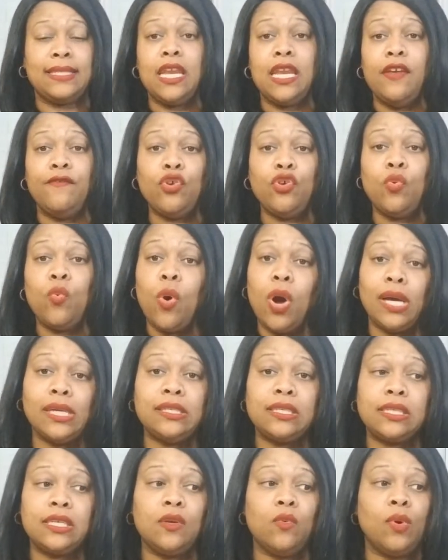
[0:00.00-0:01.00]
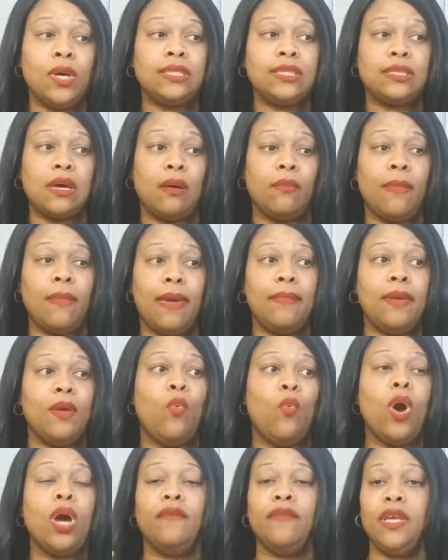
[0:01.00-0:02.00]
And if you want to see what some maybe
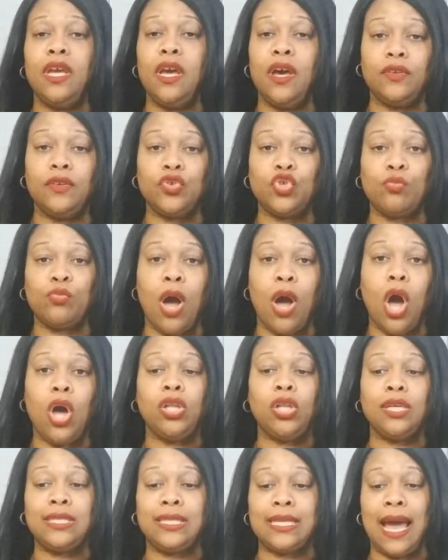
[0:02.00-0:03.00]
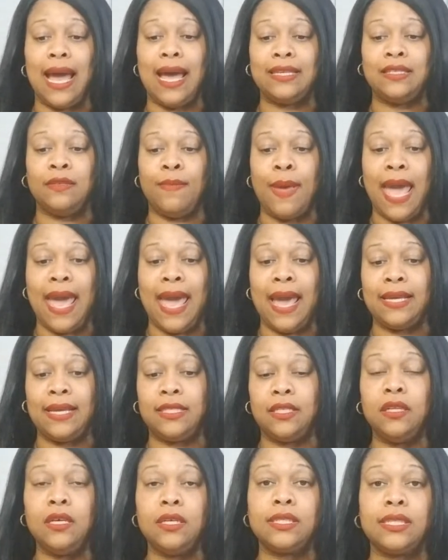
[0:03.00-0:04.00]
one of the other smaller size
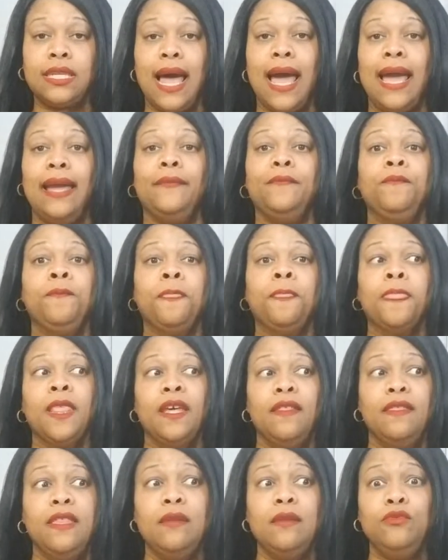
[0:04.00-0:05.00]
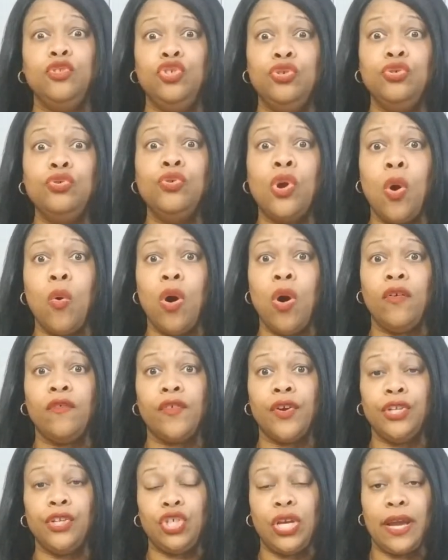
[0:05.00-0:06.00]
bags looks like, then do go
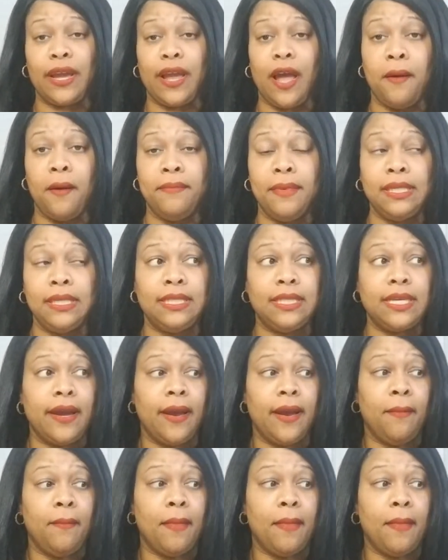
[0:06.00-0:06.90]
over and check out Military